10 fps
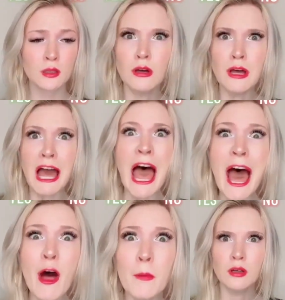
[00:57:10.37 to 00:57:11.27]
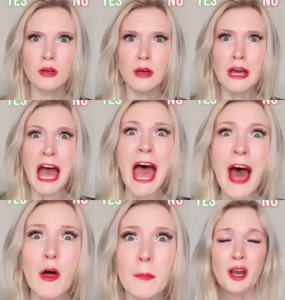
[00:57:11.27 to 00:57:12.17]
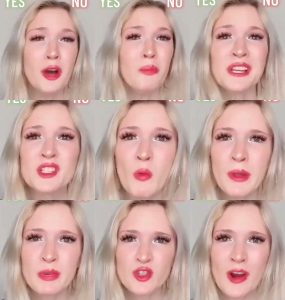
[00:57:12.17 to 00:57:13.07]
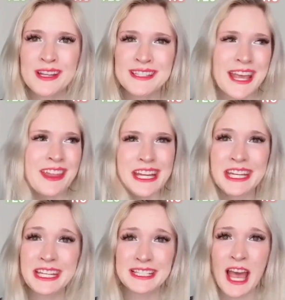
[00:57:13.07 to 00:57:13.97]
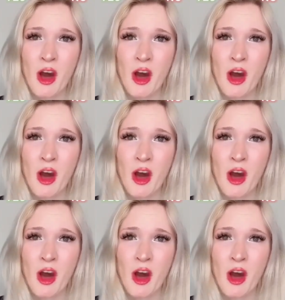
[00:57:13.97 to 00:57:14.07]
Help! My soulmate was trying to say that he needs help.